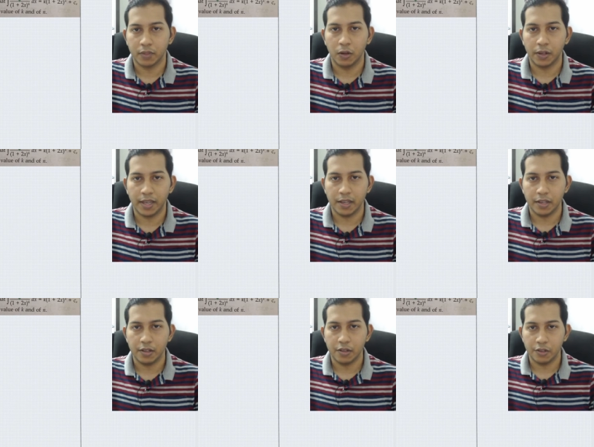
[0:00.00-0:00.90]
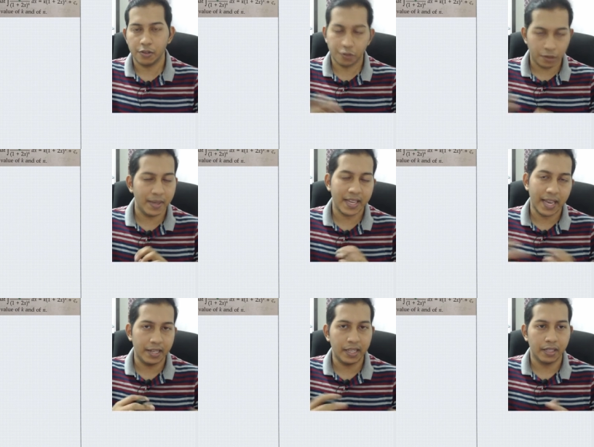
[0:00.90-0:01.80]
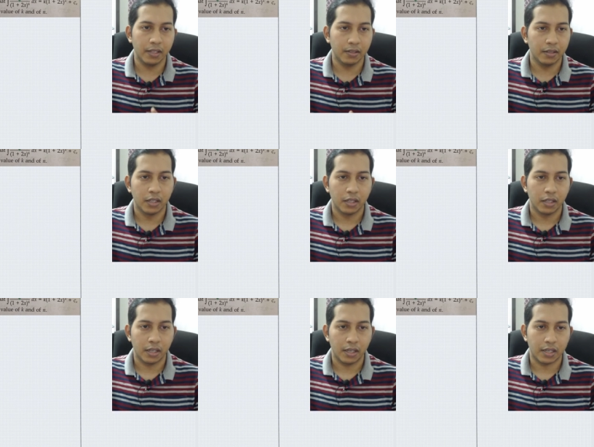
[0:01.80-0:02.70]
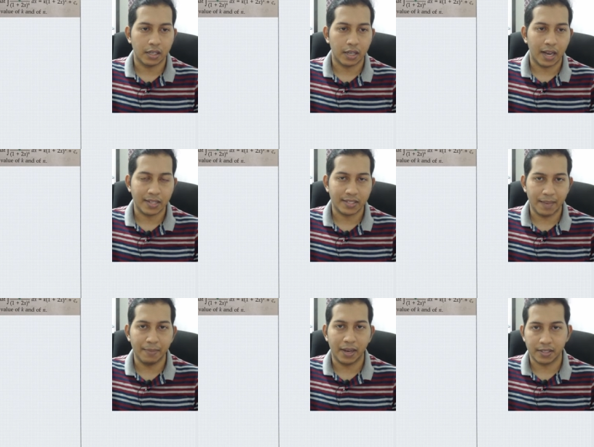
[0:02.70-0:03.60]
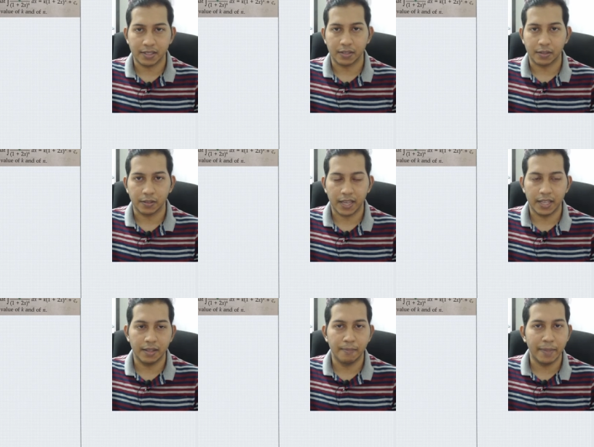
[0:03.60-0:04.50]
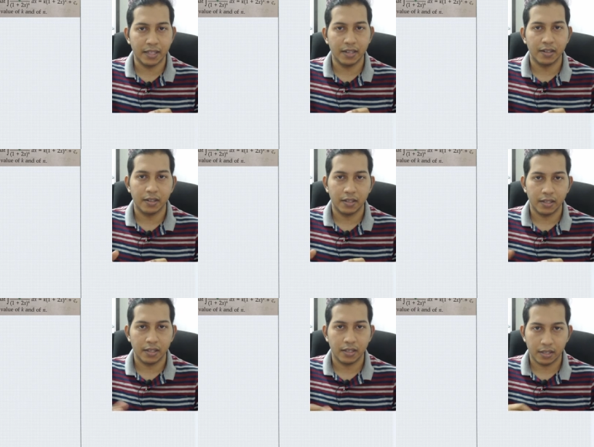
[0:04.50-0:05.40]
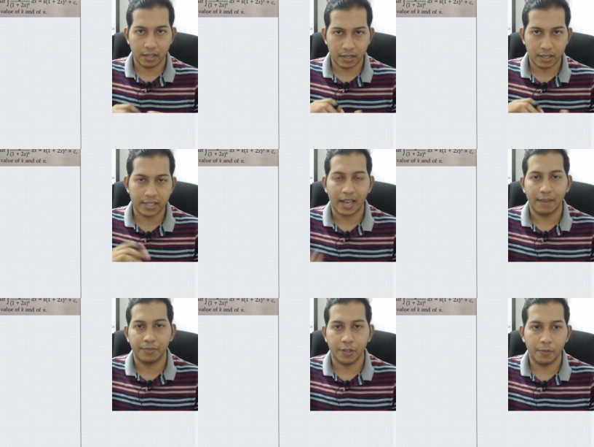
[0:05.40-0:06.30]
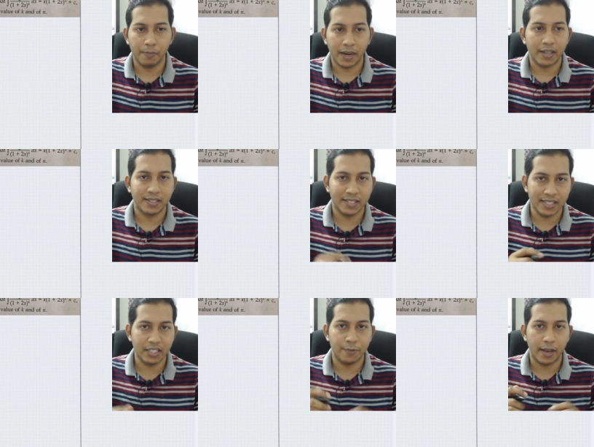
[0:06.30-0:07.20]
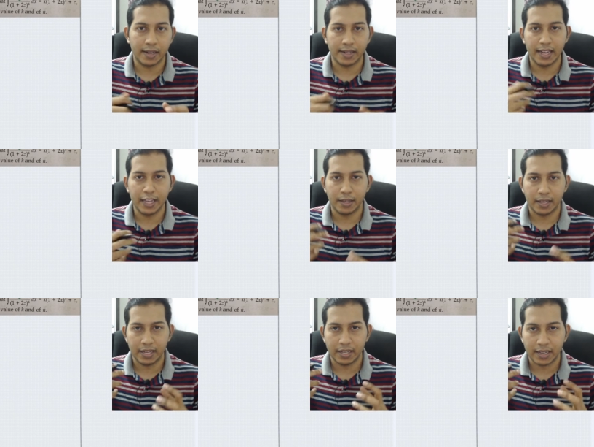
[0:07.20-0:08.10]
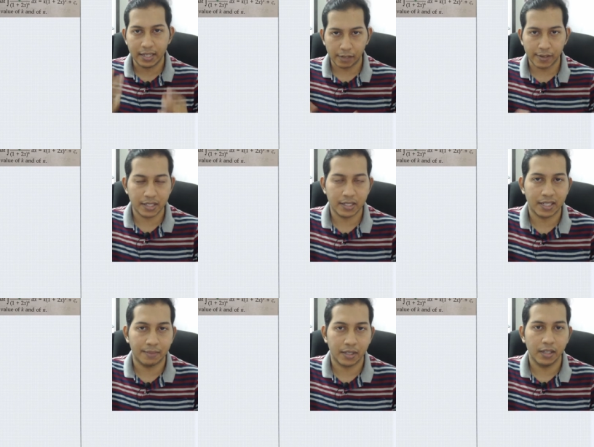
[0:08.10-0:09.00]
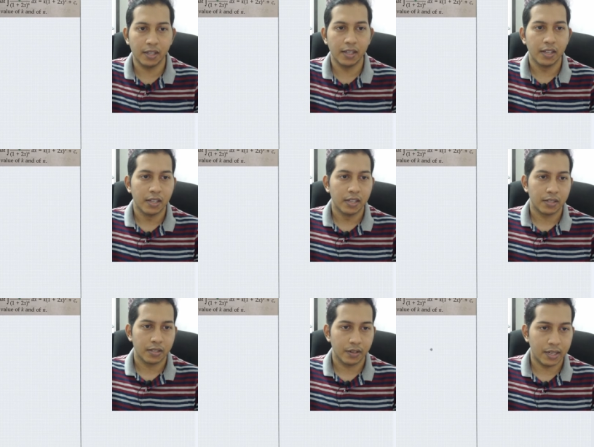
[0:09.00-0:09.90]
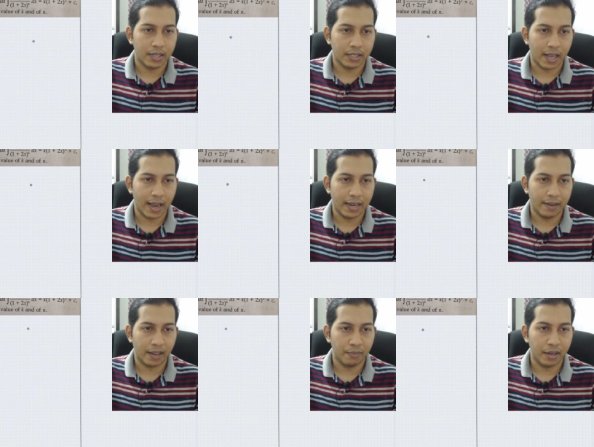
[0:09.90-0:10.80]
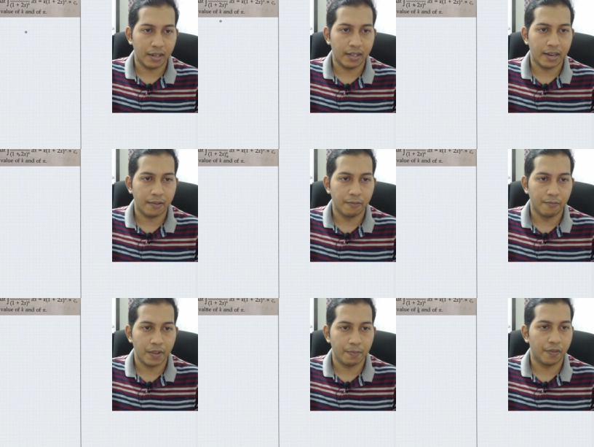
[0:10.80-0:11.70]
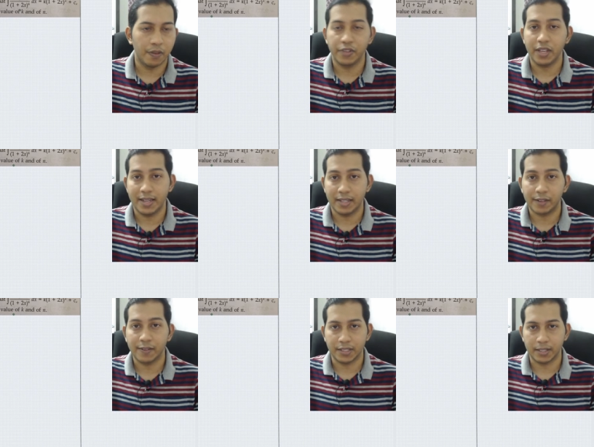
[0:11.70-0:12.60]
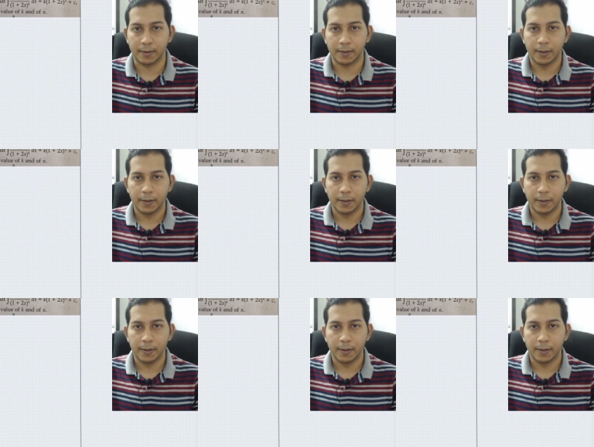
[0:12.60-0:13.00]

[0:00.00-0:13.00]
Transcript: Okay, you should be getting the uh, same answer. Okay, the method is up to you but since we are dealing in the integration chapter, so it is highly recommended that we perform the integration